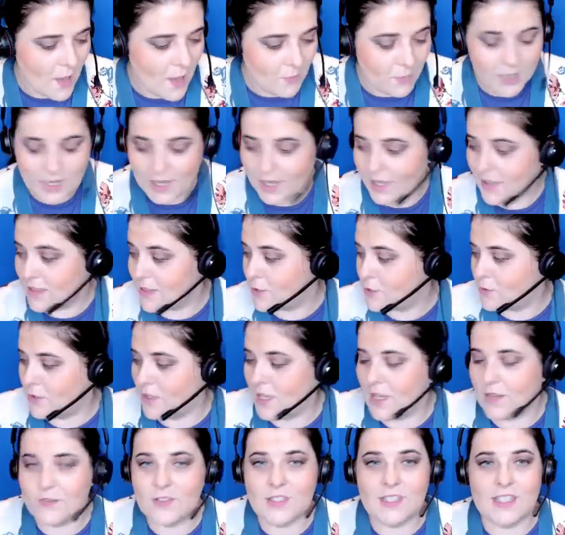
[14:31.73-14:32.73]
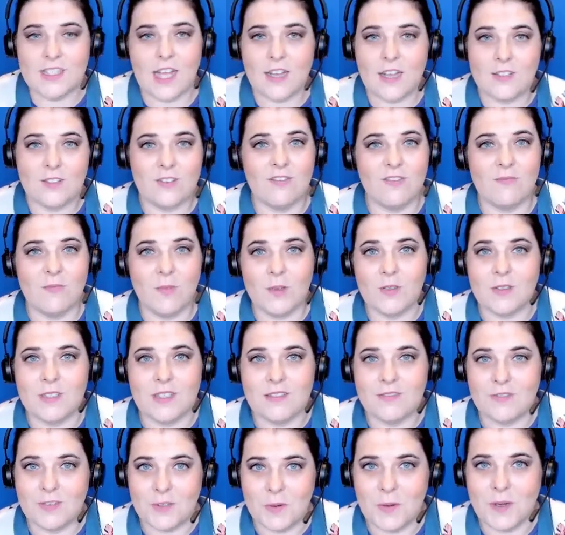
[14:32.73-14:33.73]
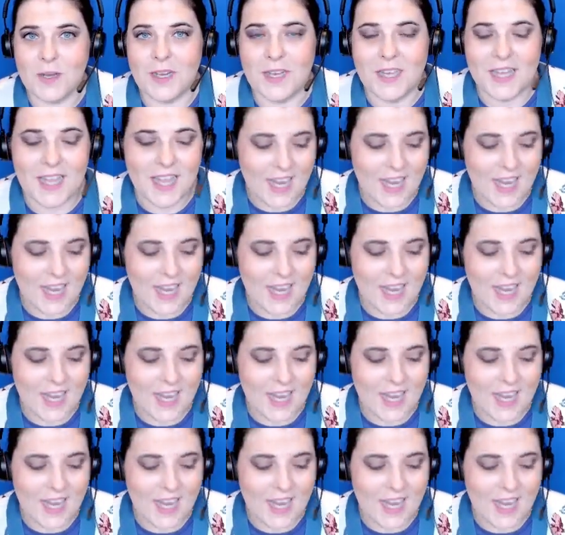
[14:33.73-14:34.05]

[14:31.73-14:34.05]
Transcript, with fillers: But I literally have stacks of books everywhere,